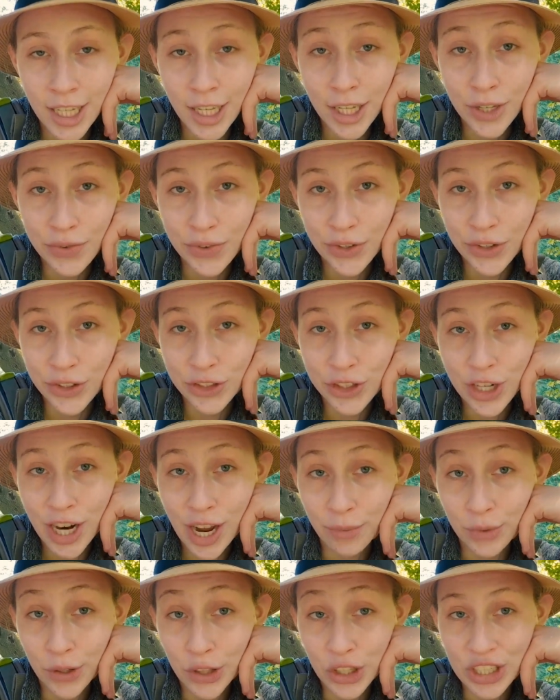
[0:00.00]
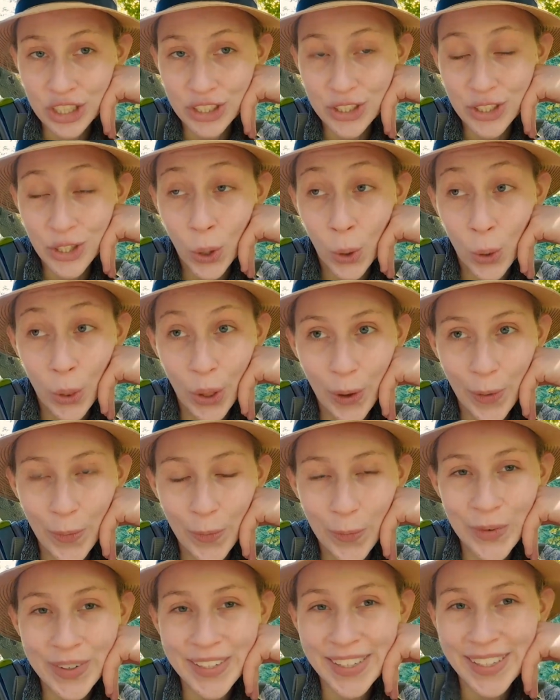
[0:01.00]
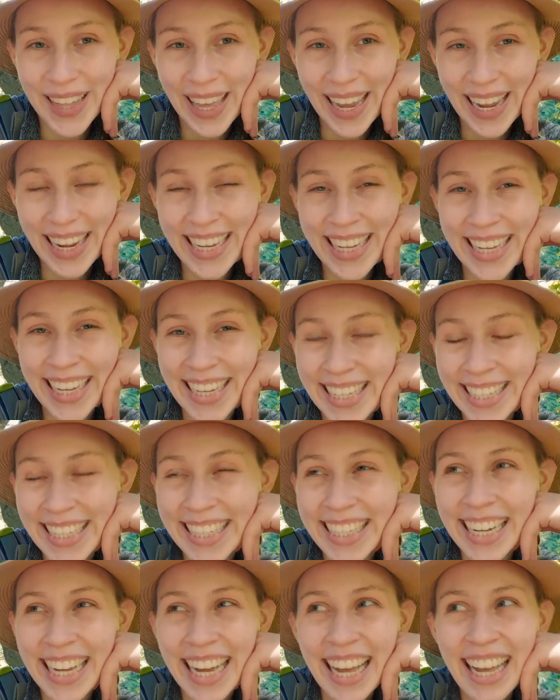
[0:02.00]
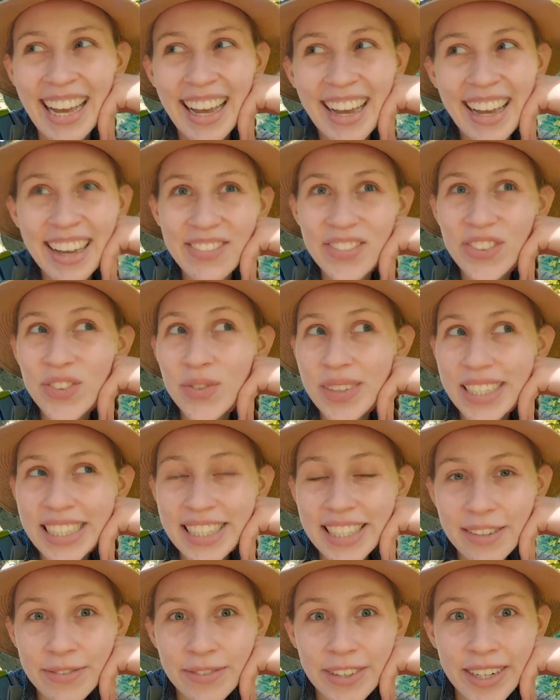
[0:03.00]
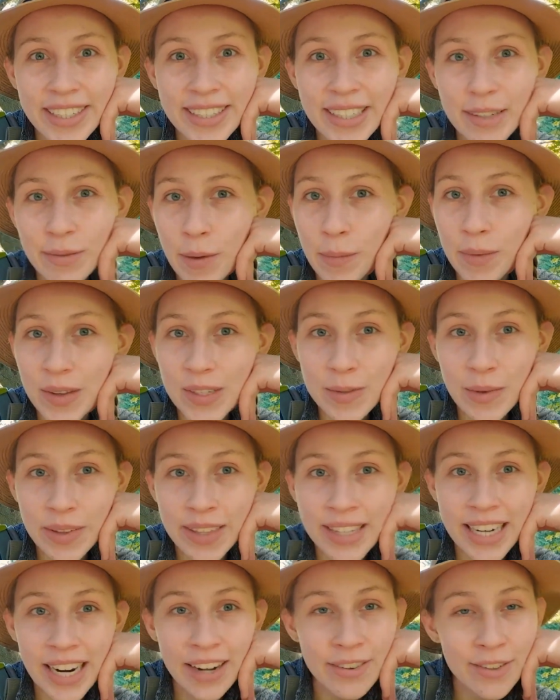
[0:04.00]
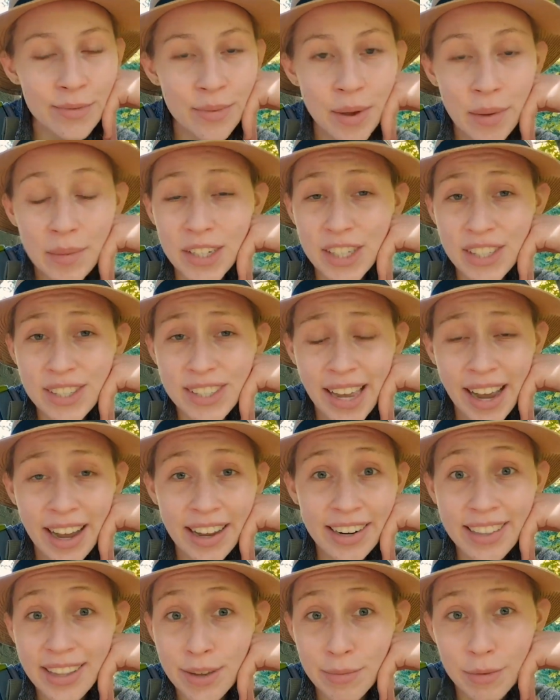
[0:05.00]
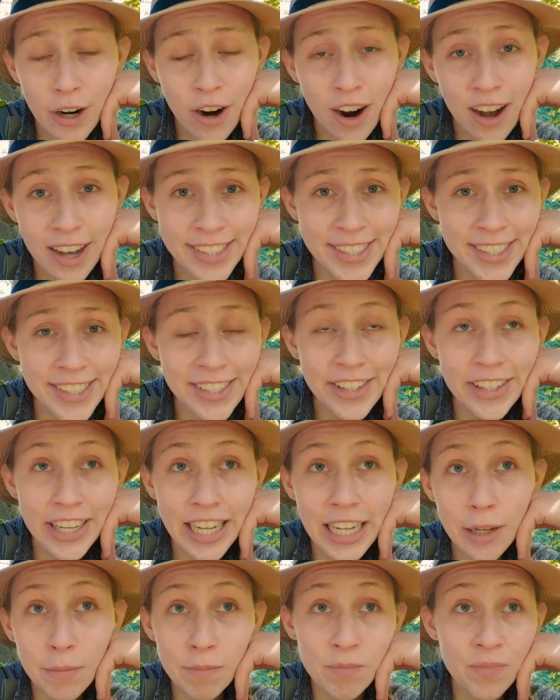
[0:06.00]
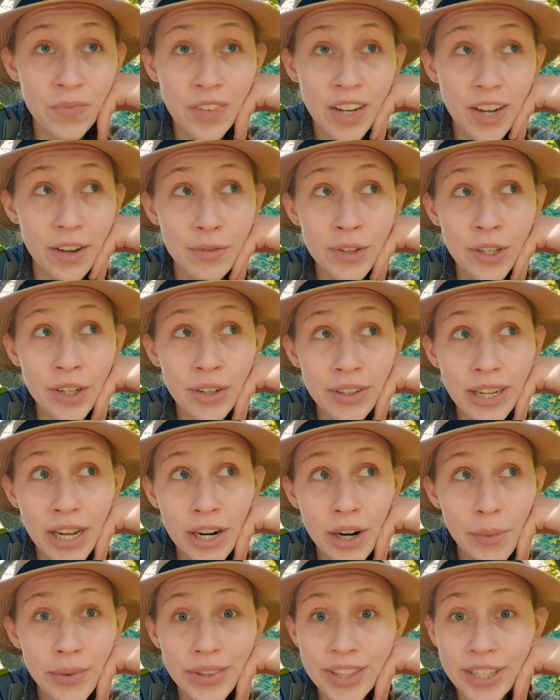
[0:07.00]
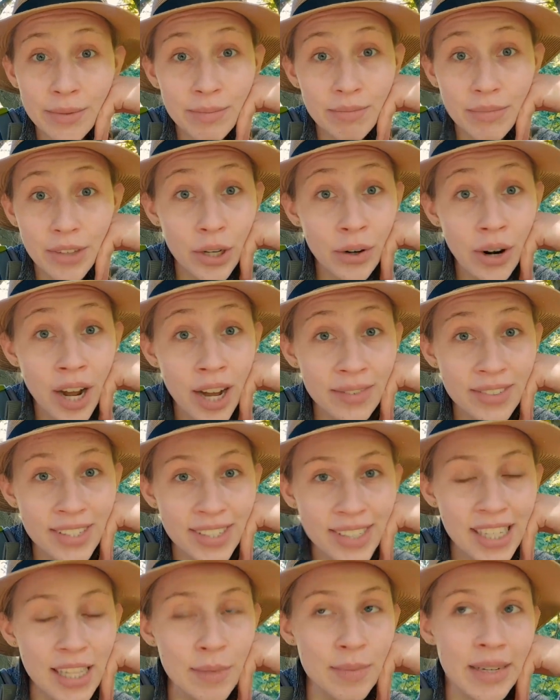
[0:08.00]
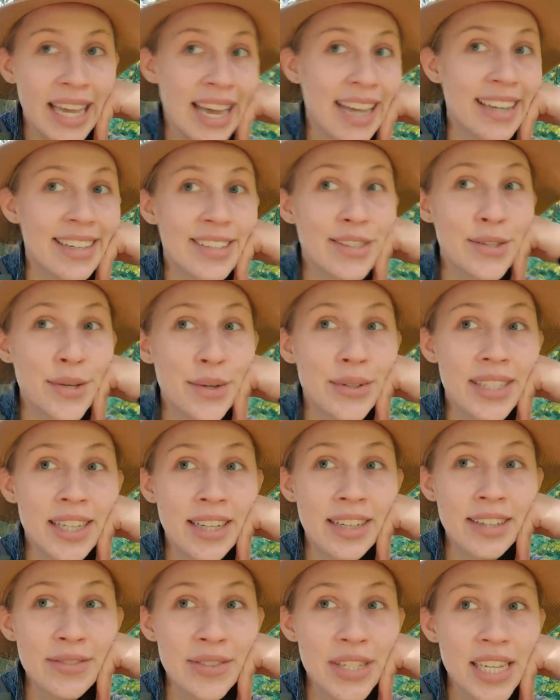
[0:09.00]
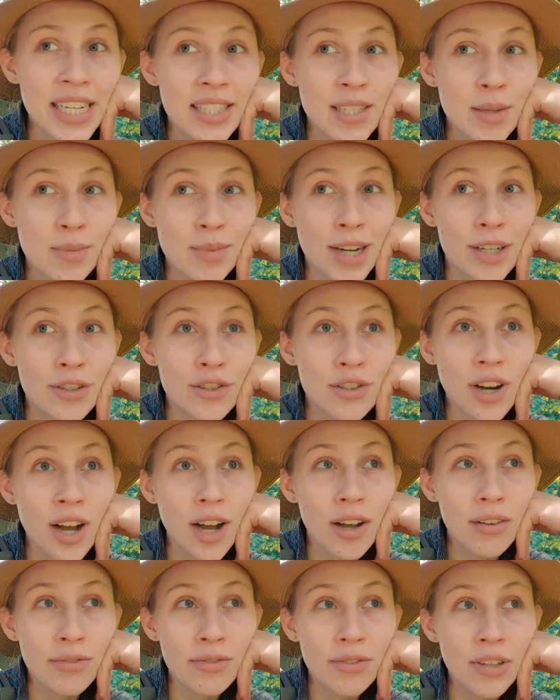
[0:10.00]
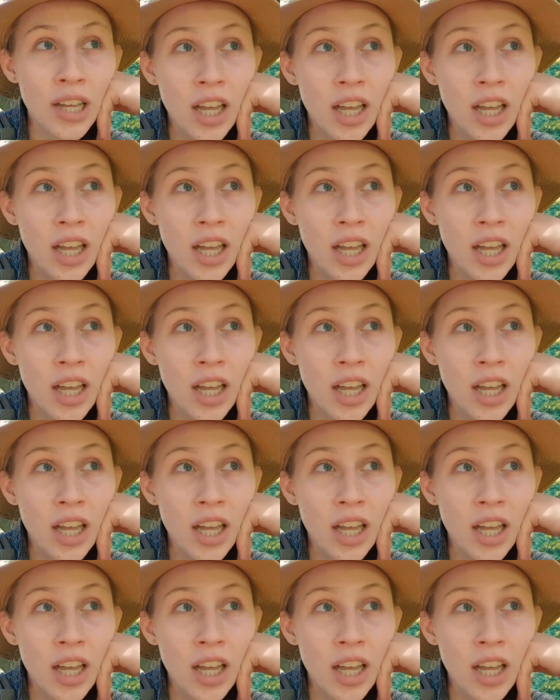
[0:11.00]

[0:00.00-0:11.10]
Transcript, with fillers: if you're traveling solo. Like, if you meet someone, like maybe you spend the day with them, maybe just say hi to them in your hostel, like if you don't get on with them, you don't have to see them again. And so it kind of takes the pressure off,